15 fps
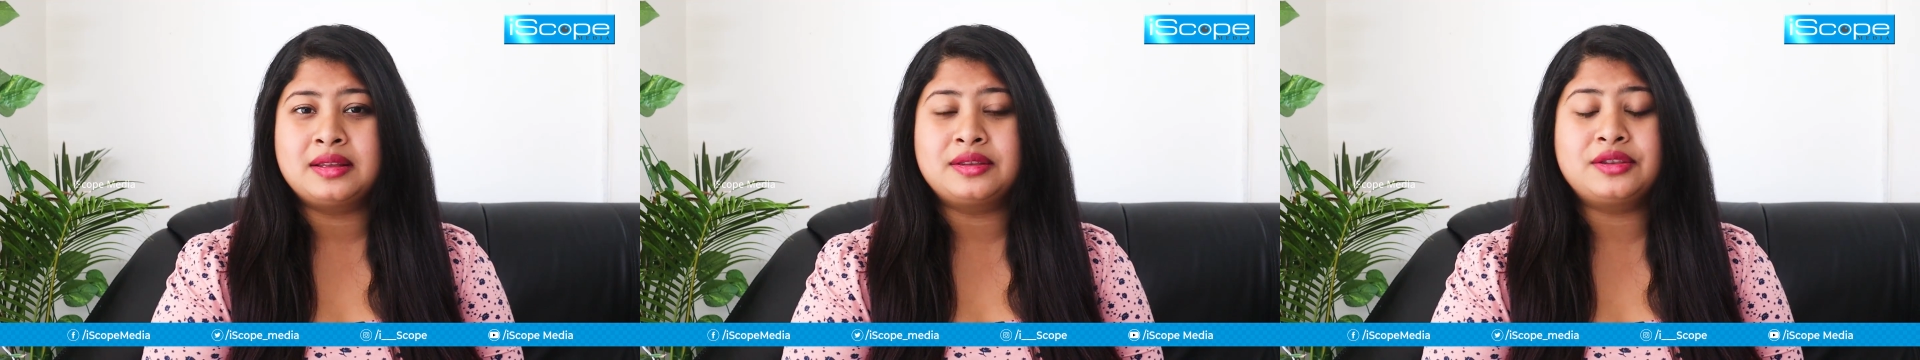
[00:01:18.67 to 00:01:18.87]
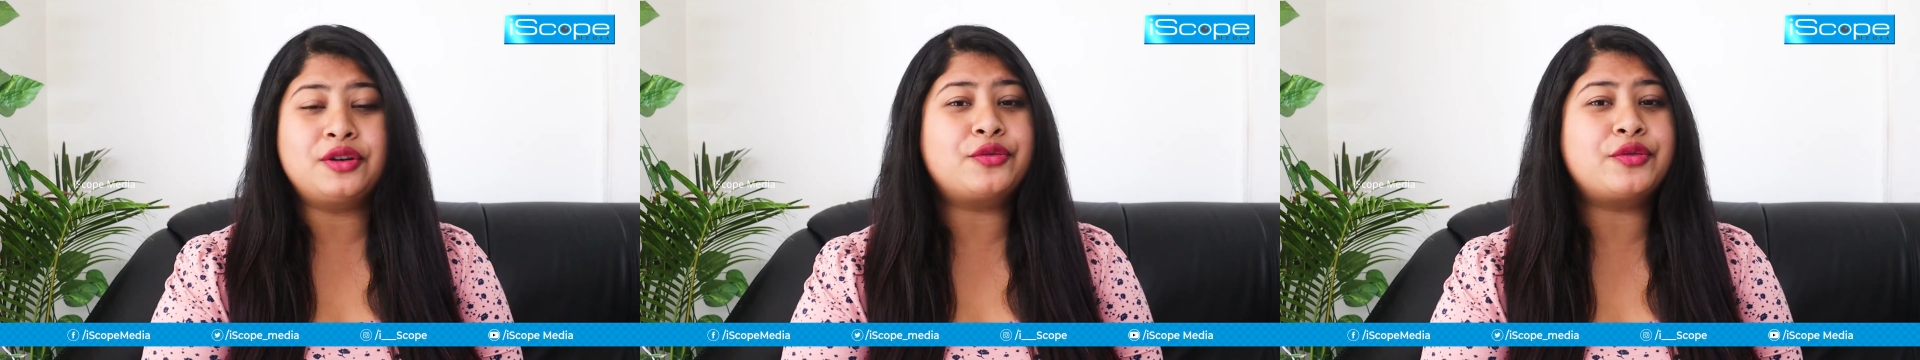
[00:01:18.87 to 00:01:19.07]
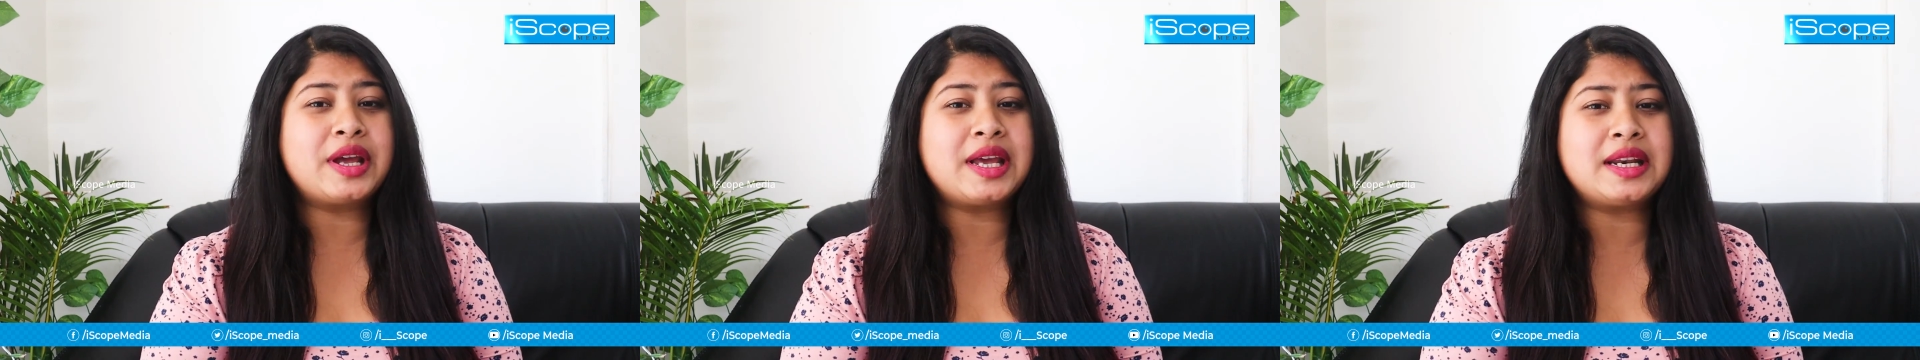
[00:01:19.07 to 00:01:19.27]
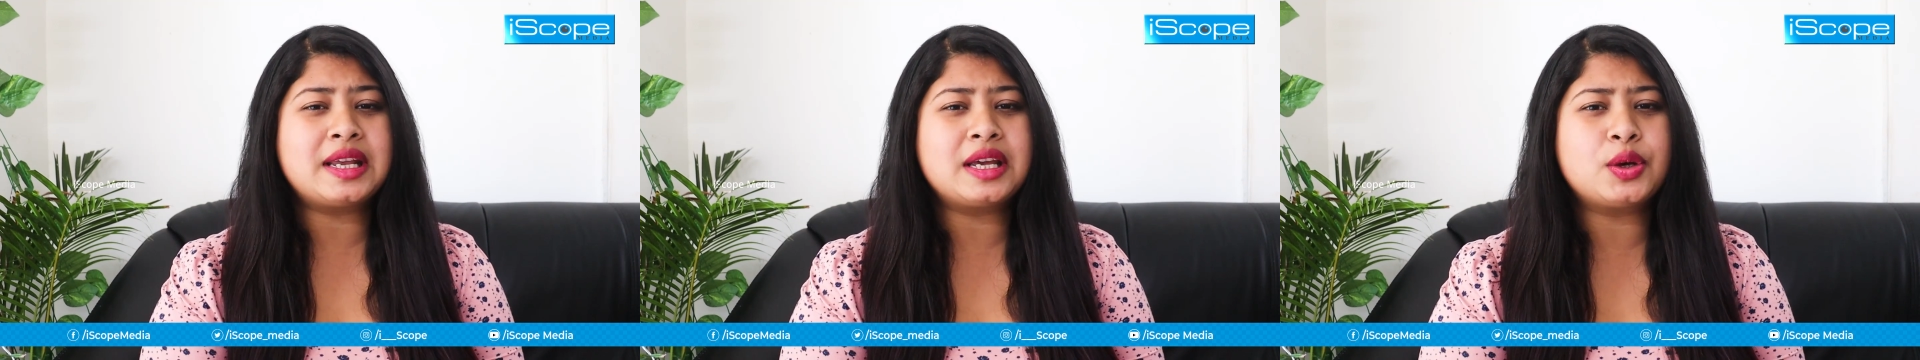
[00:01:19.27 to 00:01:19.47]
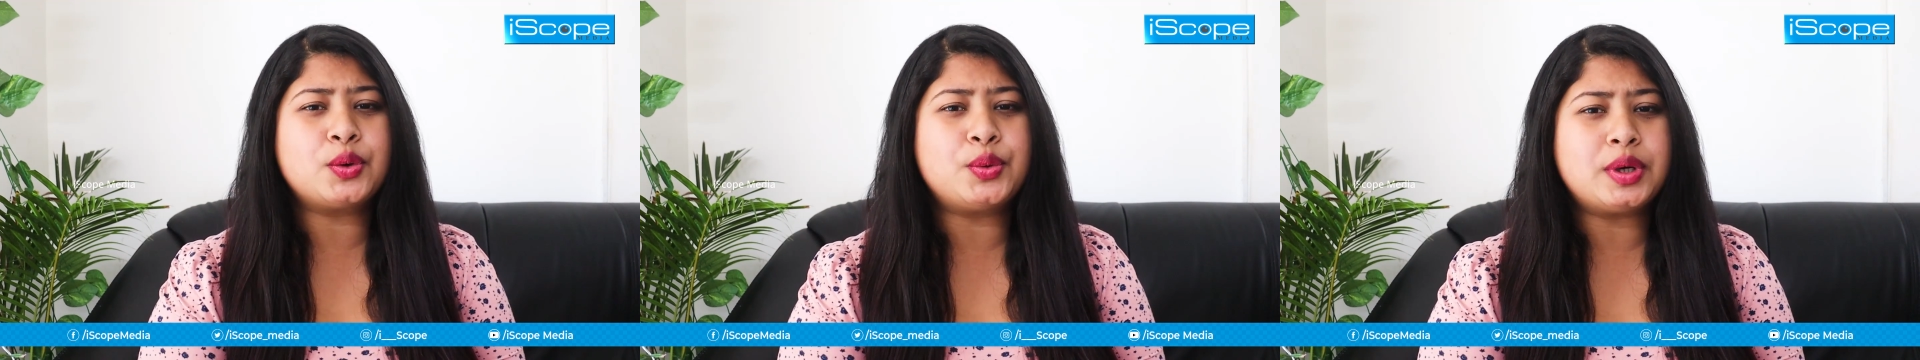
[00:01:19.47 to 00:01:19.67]
The
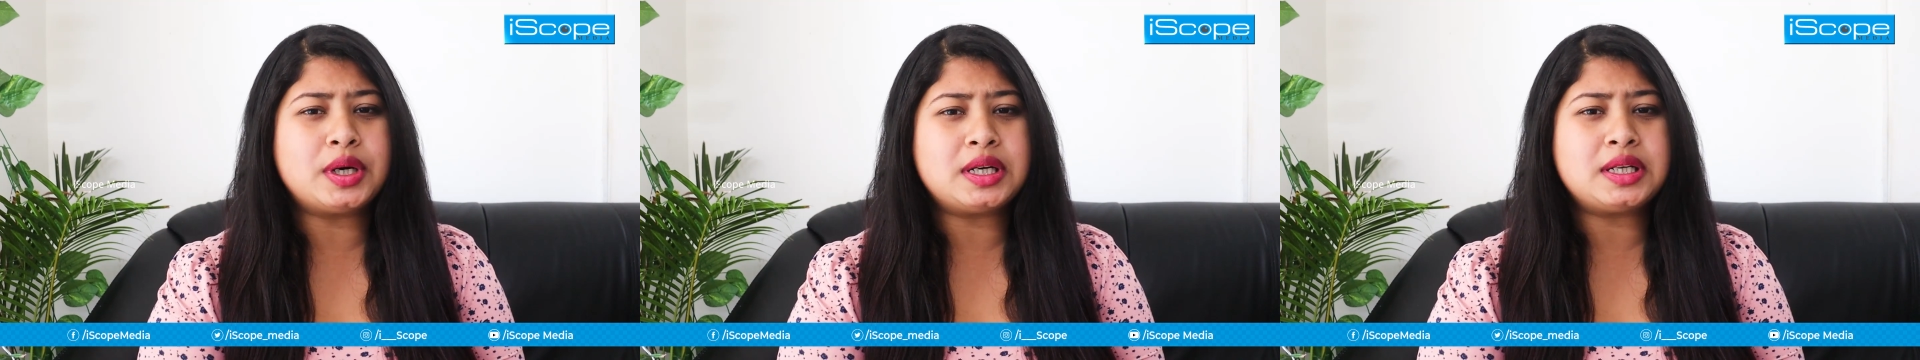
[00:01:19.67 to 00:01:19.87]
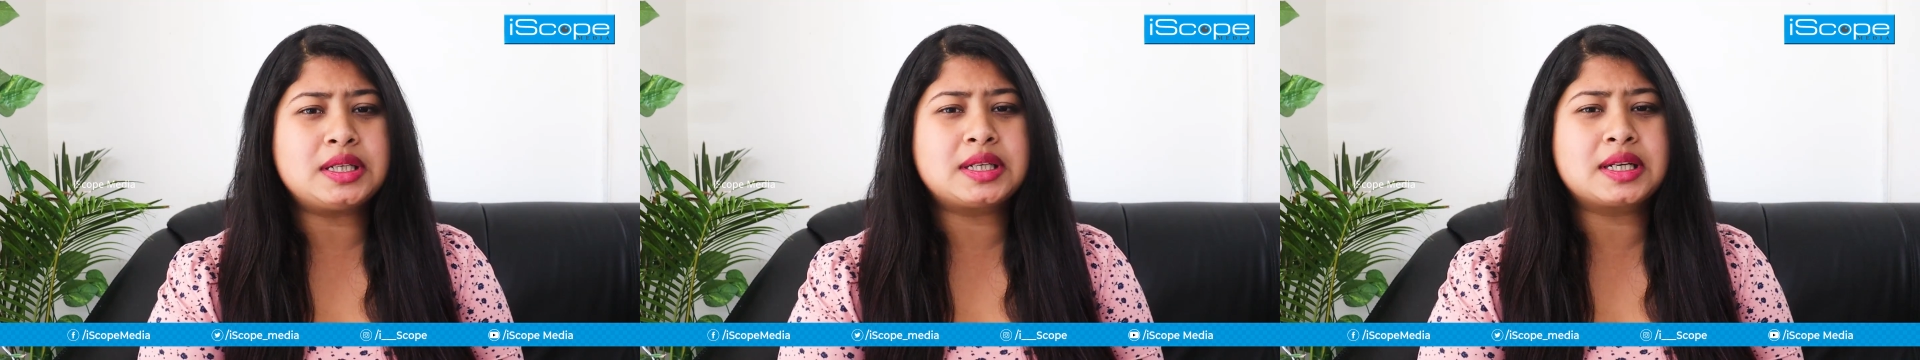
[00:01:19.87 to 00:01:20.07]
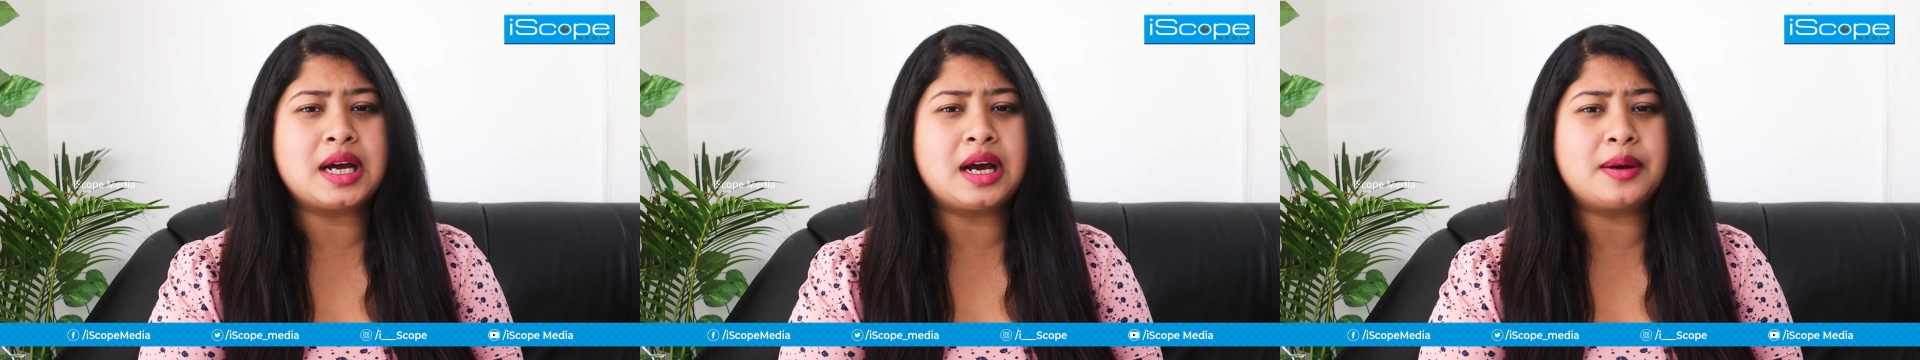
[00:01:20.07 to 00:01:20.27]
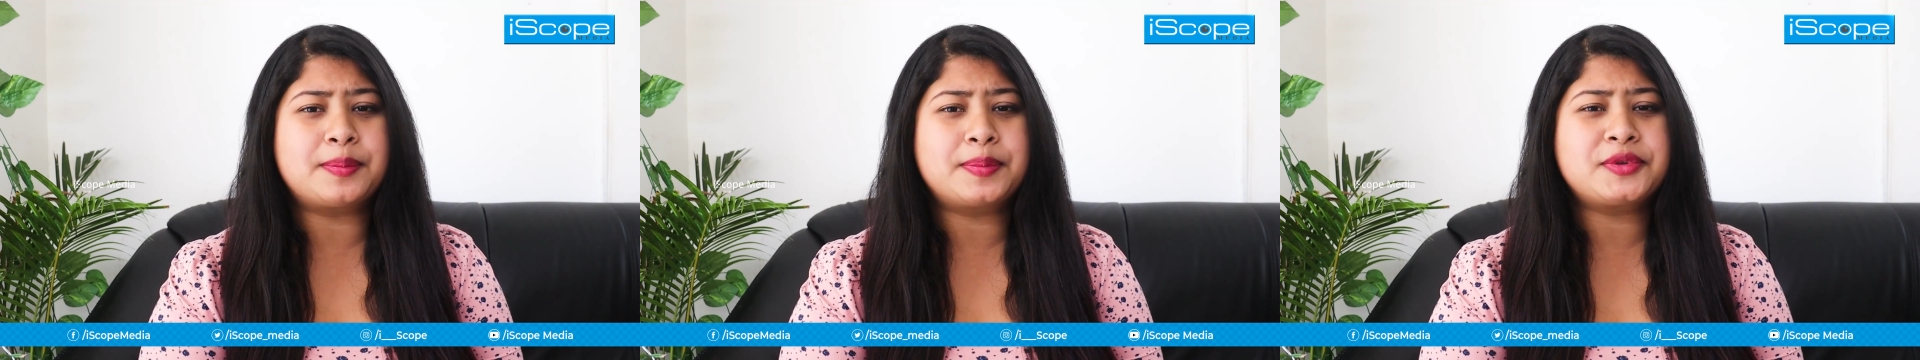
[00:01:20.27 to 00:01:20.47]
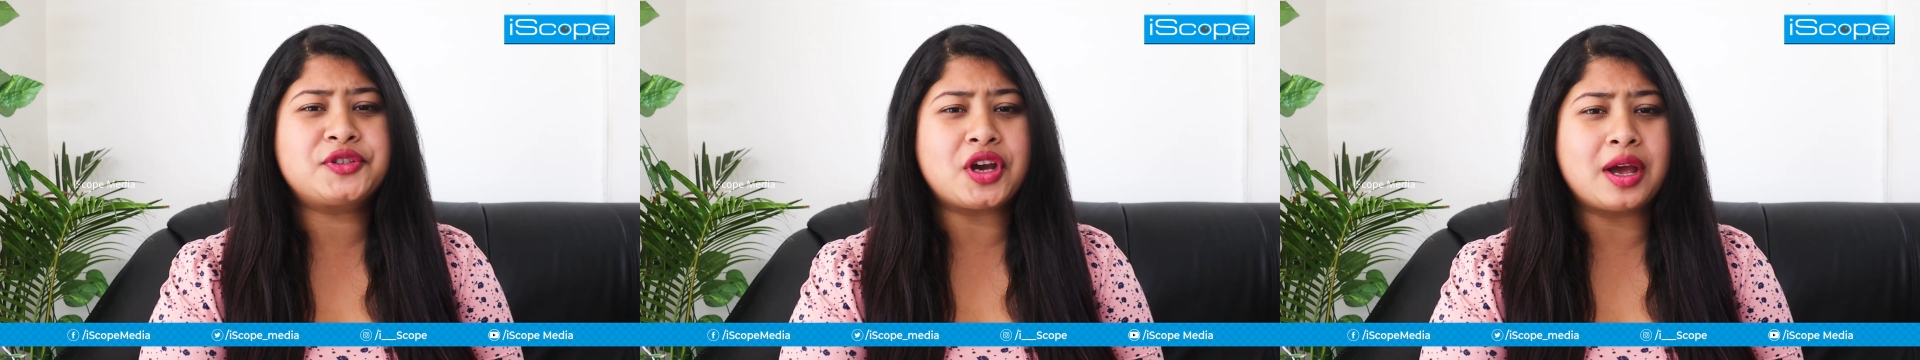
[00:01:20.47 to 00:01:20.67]
reigning World Cup